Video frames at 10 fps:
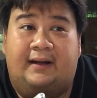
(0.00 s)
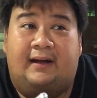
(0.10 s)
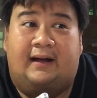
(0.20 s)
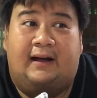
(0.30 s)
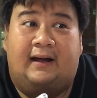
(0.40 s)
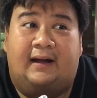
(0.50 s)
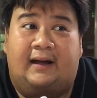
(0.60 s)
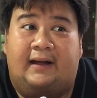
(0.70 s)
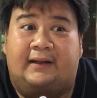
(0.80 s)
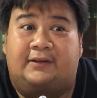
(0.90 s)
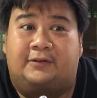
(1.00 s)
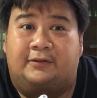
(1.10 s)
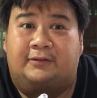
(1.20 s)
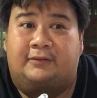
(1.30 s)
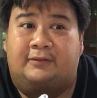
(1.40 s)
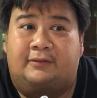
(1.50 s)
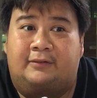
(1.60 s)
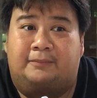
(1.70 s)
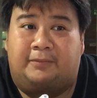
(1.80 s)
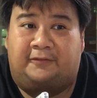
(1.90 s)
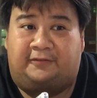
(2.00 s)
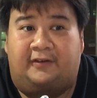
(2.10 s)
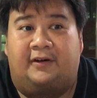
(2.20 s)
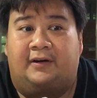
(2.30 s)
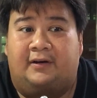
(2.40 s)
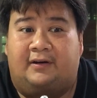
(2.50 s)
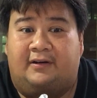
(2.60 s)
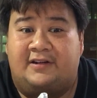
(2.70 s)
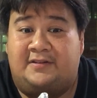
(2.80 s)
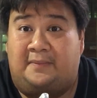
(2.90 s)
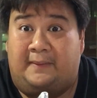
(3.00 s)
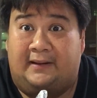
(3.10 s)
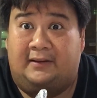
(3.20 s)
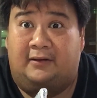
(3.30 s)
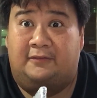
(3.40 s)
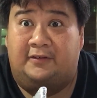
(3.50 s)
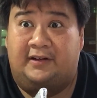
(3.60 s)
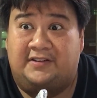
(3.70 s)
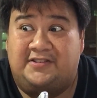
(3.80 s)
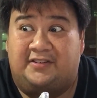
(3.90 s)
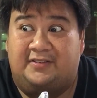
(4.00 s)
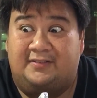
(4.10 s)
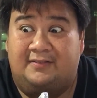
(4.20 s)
I do prefer crispy pata over lechon.